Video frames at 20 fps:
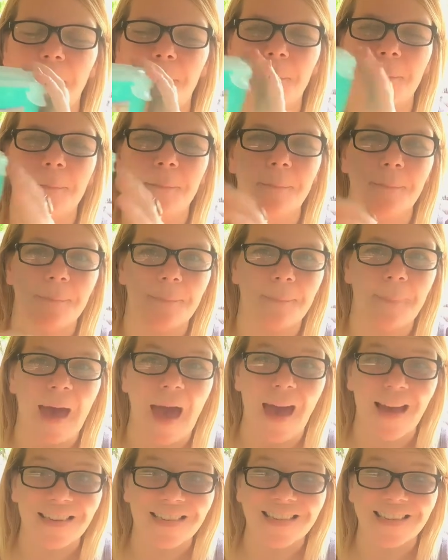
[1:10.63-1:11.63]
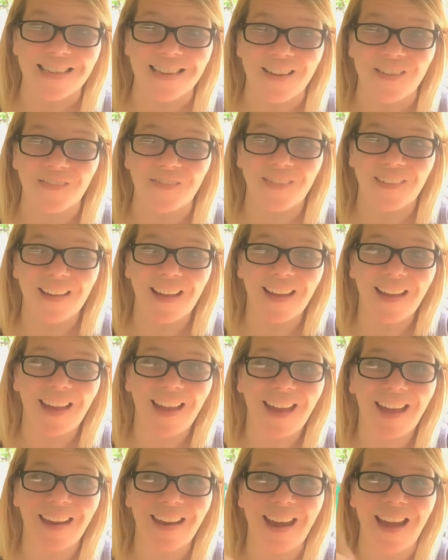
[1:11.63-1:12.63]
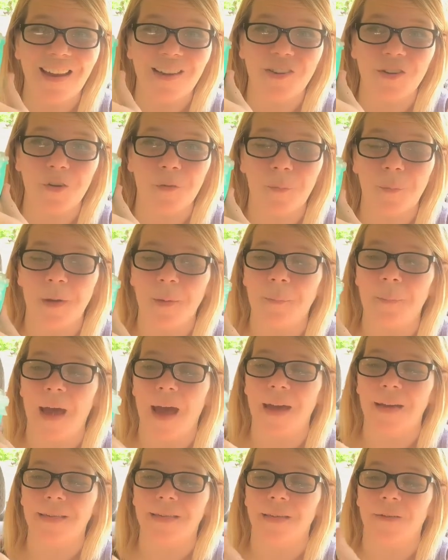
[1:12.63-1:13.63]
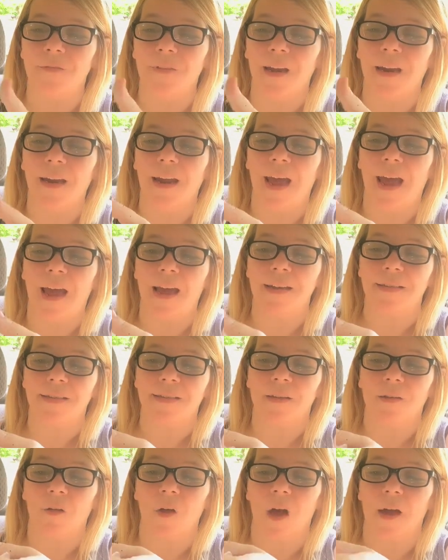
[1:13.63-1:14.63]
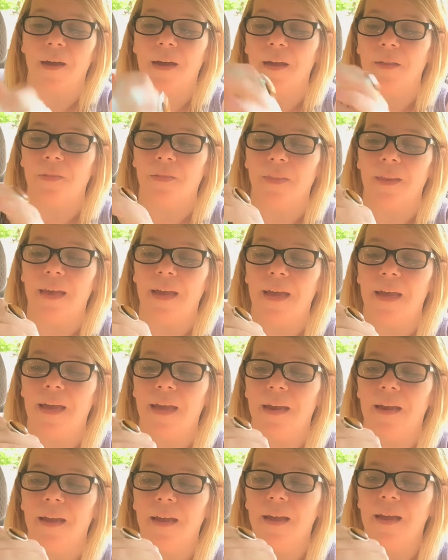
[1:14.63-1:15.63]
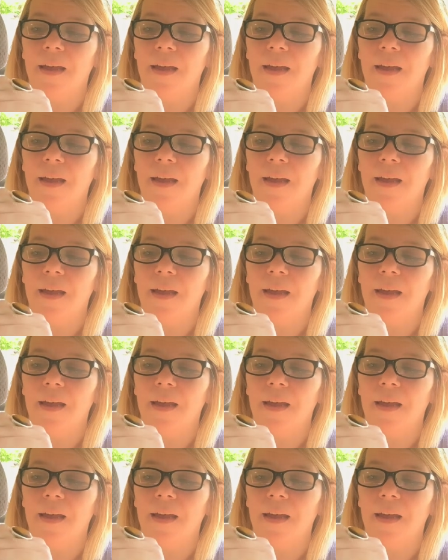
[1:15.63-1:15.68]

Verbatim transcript: massive, and I do mean massive, and it has the locking lid,